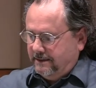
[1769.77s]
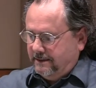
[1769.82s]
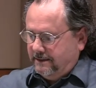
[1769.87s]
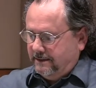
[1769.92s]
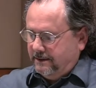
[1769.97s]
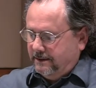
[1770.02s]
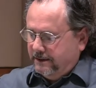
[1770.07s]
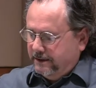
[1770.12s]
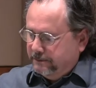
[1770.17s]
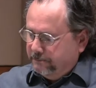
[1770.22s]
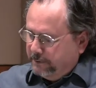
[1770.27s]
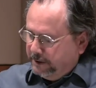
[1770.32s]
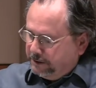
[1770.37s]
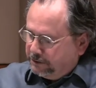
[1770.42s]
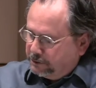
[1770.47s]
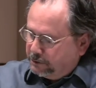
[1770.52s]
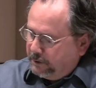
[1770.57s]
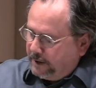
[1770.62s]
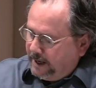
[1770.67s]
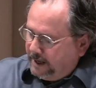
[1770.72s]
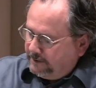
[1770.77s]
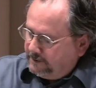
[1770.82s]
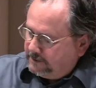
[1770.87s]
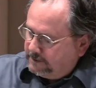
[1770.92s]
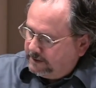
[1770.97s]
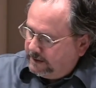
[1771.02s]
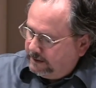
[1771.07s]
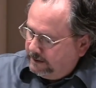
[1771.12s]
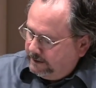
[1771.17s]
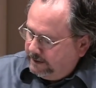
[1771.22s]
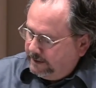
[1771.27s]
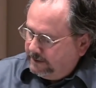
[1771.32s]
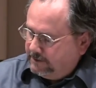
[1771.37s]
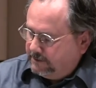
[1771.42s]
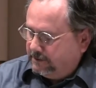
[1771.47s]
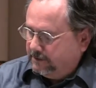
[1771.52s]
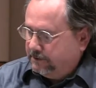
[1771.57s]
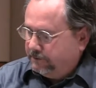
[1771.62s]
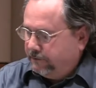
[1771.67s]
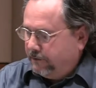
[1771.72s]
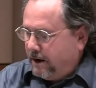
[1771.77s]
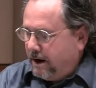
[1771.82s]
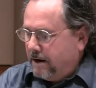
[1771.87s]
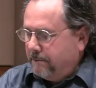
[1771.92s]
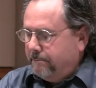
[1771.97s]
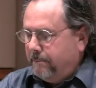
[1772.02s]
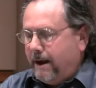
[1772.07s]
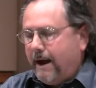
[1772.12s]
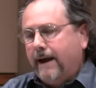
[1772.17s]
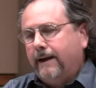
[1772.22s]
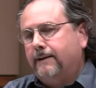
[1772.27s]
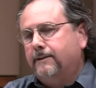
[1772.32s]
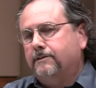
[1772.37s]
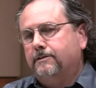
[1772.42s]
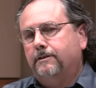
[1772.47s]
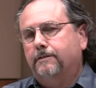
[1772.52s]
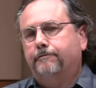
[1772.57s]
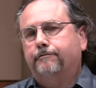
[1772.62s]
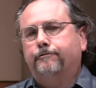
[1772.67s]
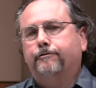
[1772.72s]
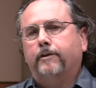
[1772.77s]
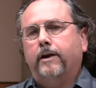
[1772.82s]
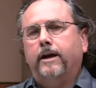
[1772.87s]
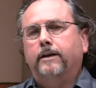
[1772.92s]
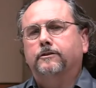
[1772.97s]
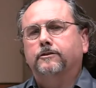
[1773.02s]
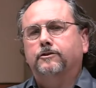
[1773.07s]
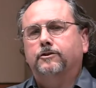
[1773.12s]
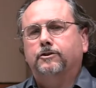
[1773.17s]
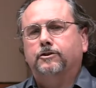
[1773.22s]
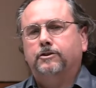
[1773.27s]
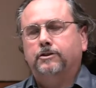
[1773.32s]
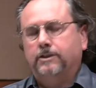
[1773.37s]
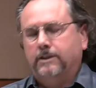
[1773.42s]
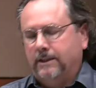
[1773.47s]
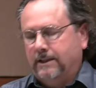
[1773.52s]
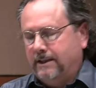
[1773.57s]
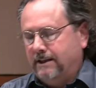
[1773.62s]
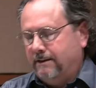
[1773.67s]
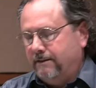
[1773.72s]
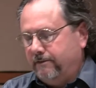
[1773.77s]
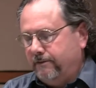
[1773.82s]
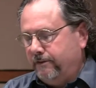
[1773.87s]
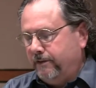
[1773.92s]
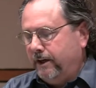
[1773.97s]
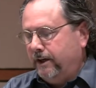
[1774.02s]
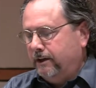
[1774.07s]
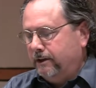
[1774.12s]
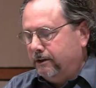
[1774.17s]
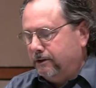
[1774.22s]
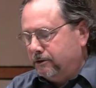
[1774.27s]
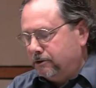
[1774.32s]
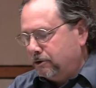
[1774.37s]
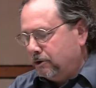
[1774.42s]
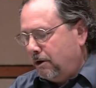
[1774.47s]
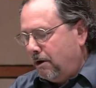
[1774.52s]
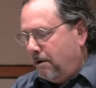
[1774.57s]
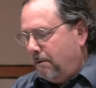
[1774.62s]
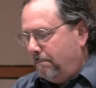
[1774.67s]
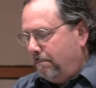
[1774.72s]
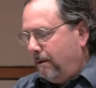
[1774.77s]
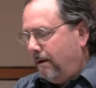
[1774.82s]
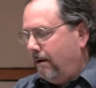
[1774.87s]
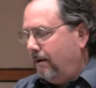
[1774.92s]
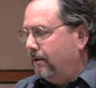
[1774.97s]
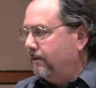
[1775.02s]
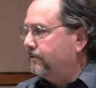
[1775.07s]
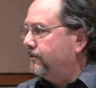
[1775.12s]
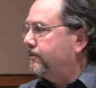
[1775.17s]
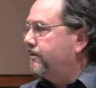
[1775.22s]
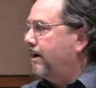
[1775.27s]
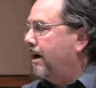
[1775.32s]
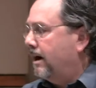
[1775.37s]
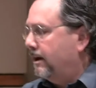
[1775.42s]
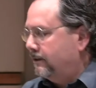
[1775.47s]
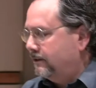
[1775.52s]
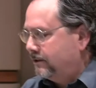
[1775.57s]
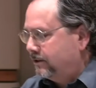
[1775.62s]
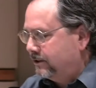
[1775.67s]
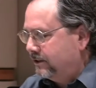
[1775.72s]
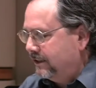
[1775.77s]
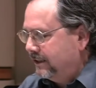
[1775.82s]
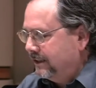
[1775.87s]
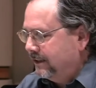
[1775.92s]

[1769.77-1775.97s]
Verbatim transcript: could be traced at least as far back as the French thinker Jean Paul Sartre,